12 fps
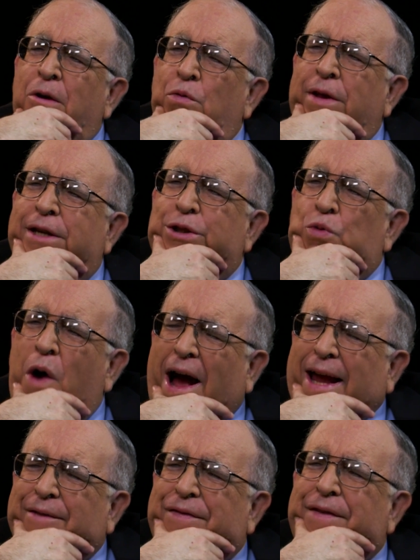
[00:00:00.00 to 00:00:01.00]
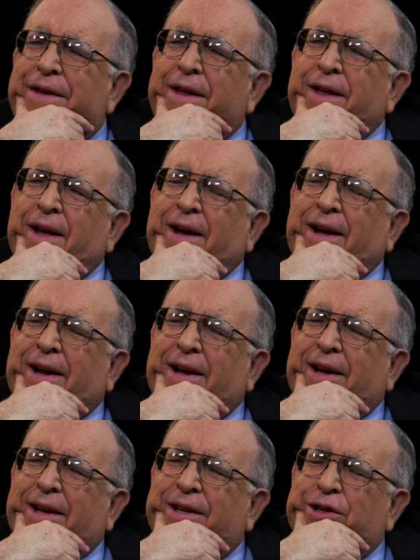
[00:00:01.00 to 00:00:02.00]
with his wife
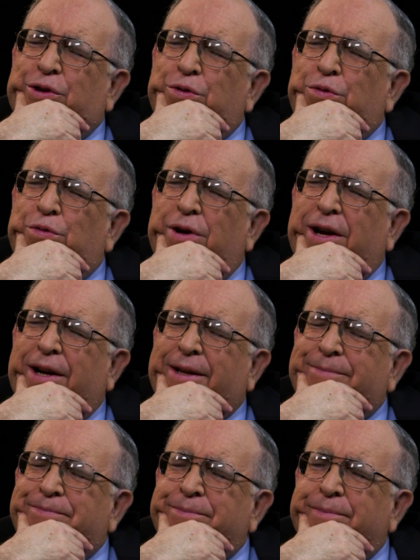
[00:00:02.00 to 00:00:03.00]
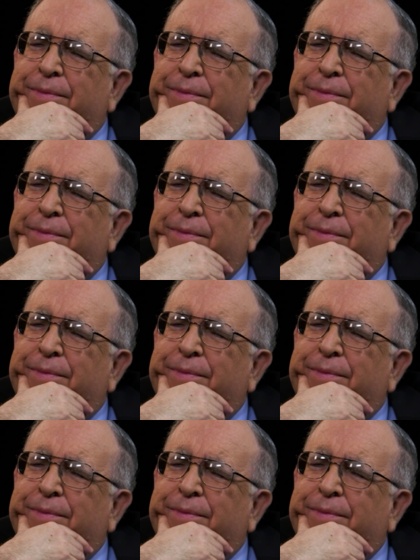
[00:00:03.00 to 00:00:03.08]
to